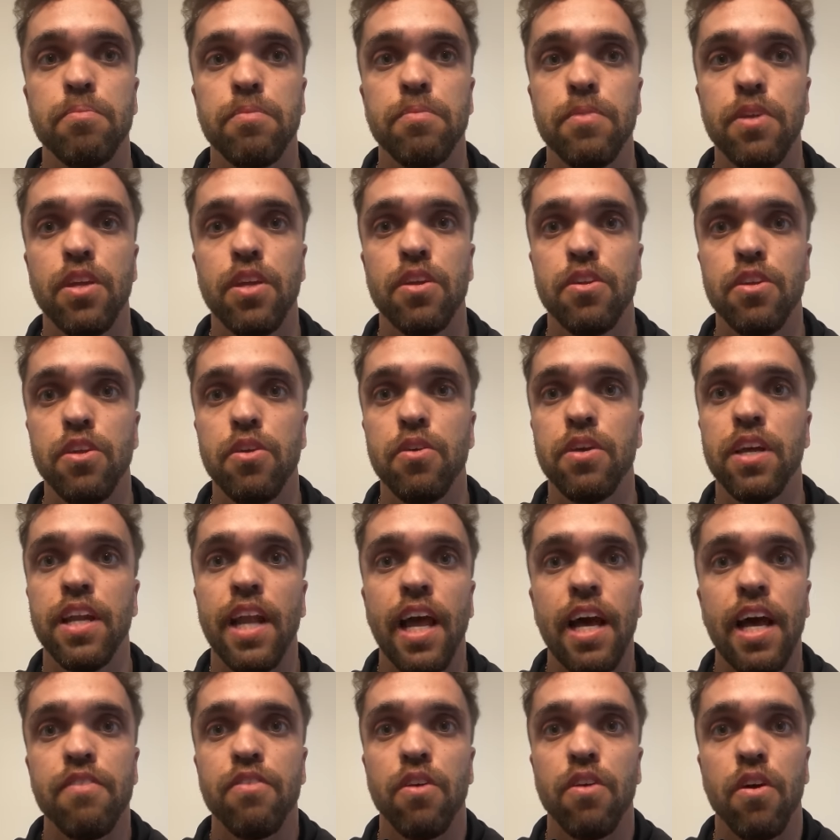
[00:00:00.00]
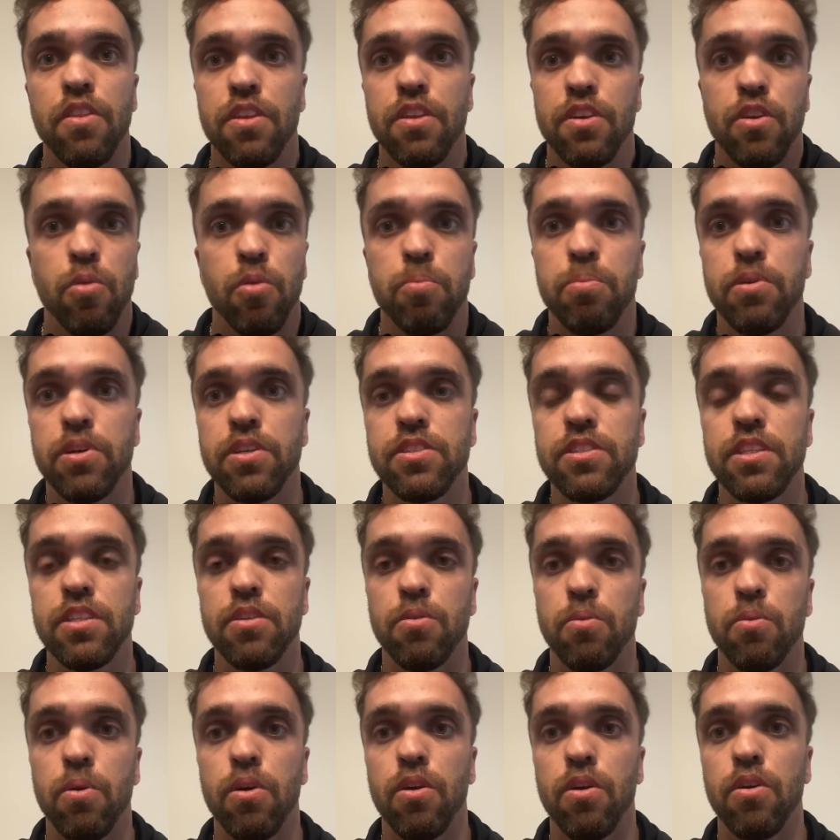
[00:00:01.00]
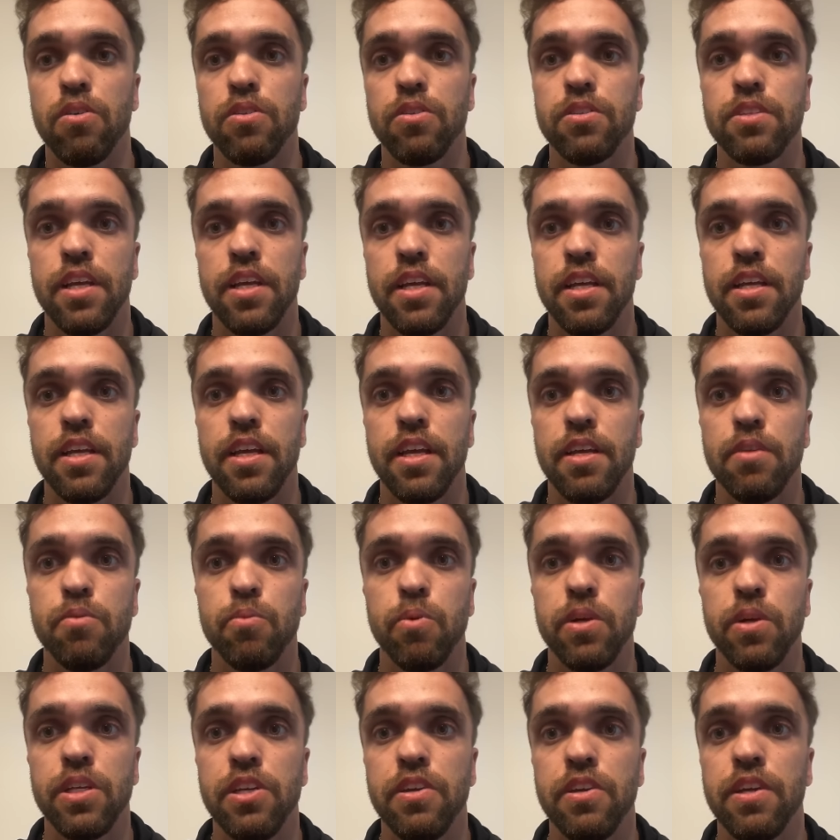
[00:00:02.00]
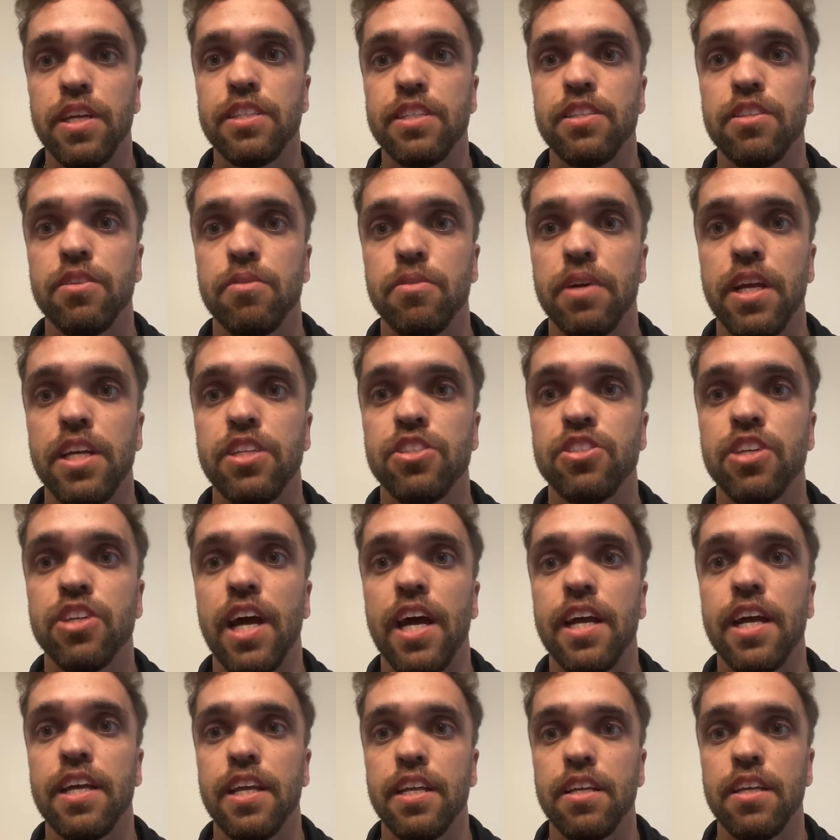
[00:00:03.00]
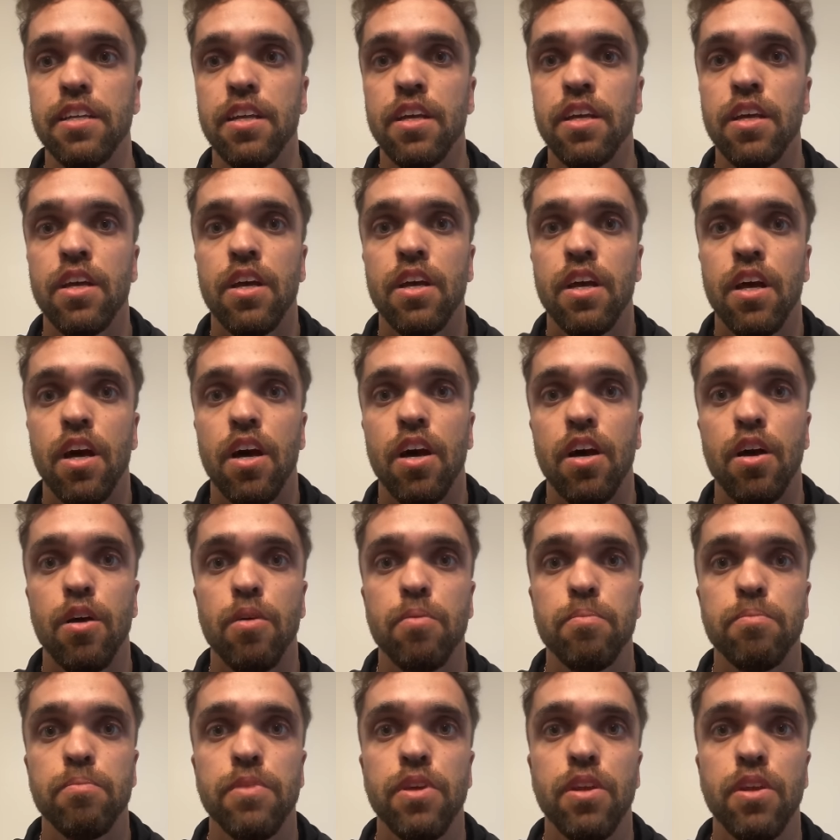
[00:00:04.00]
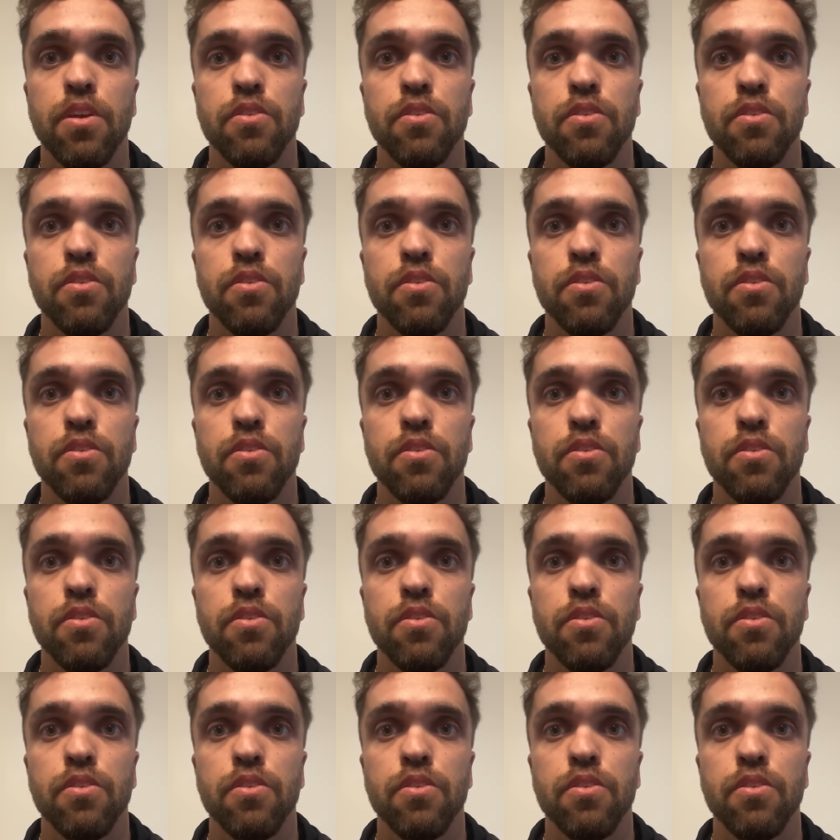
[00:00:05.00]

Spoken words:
you know, you can have all the notebooks in the world, and when you get to the racetrack and,